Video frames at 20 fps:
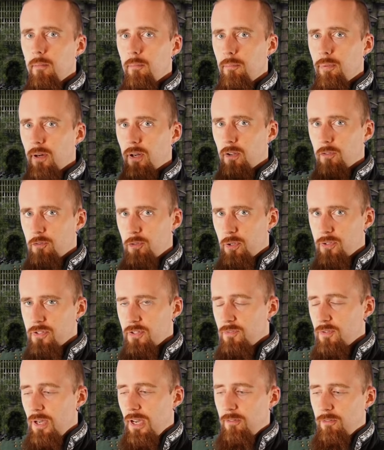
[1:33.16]
but of course
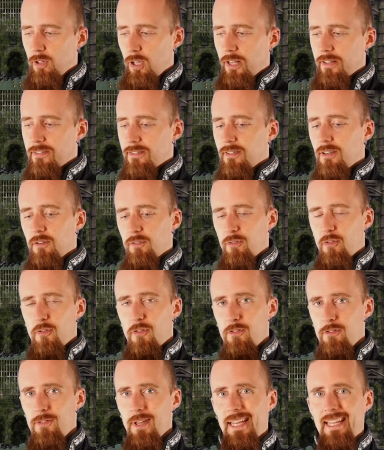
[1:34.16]
if you have lots of
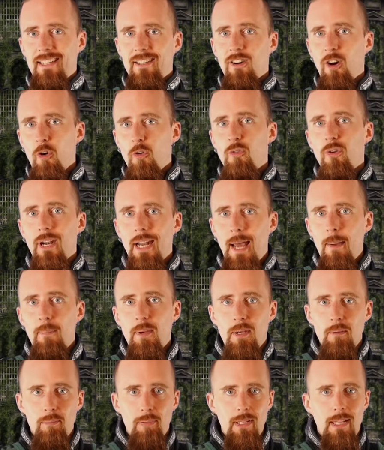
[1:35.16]
thick
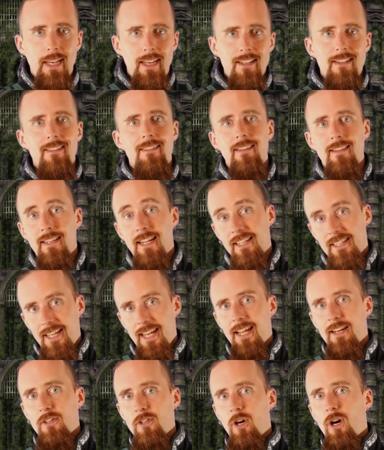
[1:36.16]
overlapping plates, then that
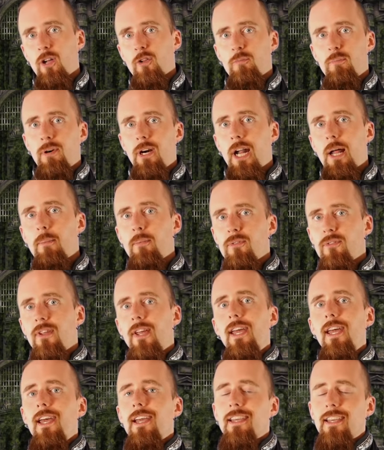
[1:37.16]
can cause problems,
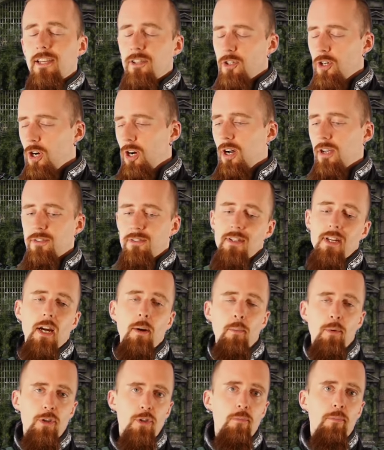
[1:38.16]
can cause the
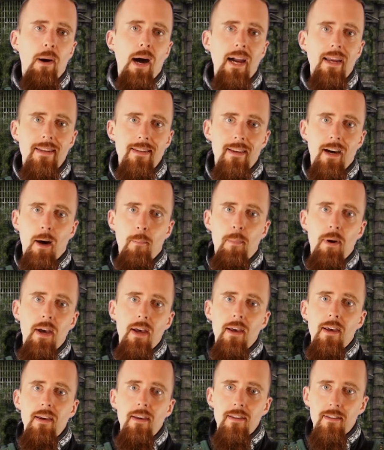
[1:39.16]
armor to bind up,
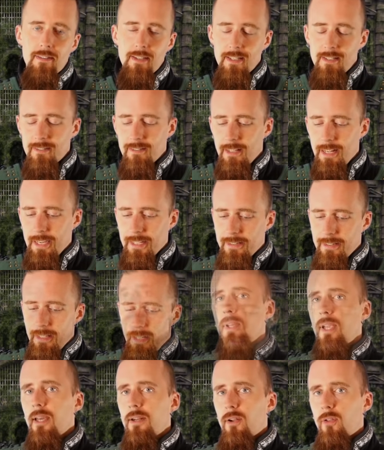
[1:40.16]
things like
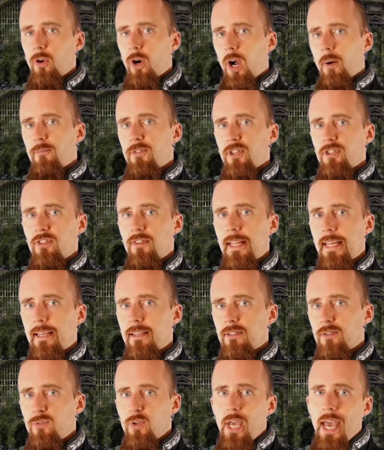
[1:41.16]
that. Another obvious thing
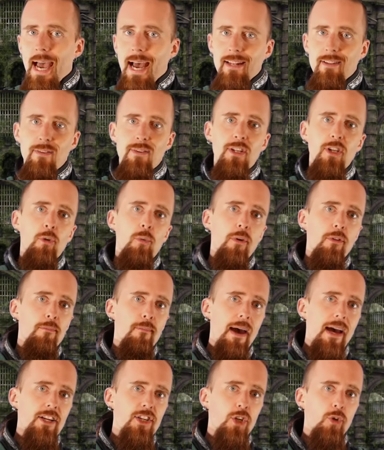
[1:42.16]
is if you had to deal with
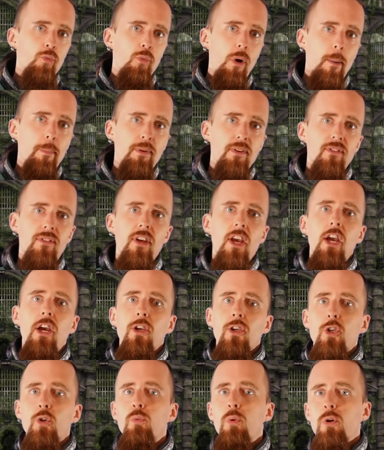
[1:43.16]
magic weapons,
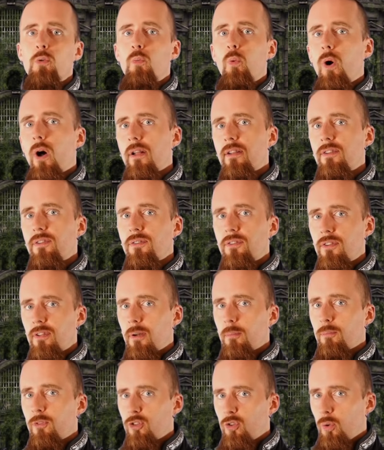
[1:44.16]
you would want
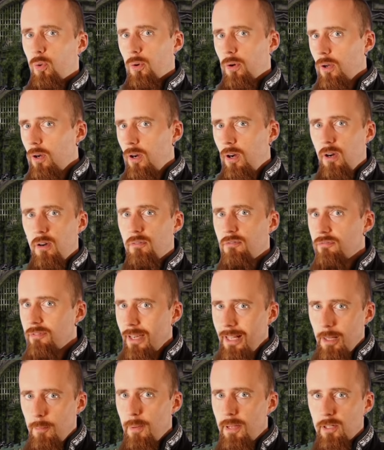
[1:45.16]
some sort of
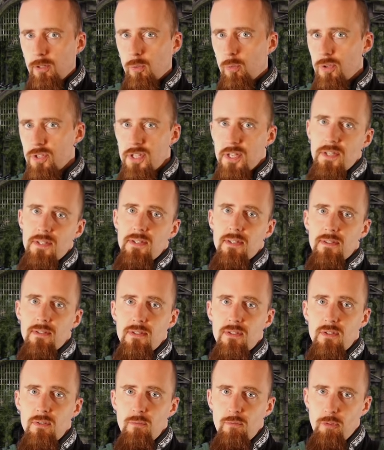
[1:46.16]
elemental
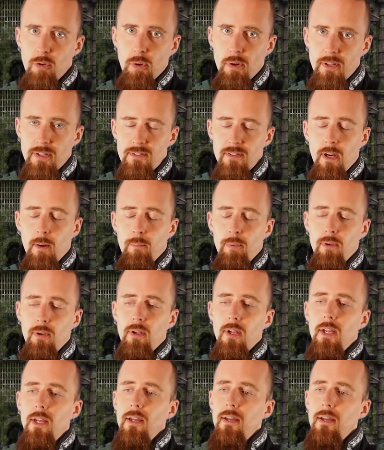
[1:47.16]
resistance, for example.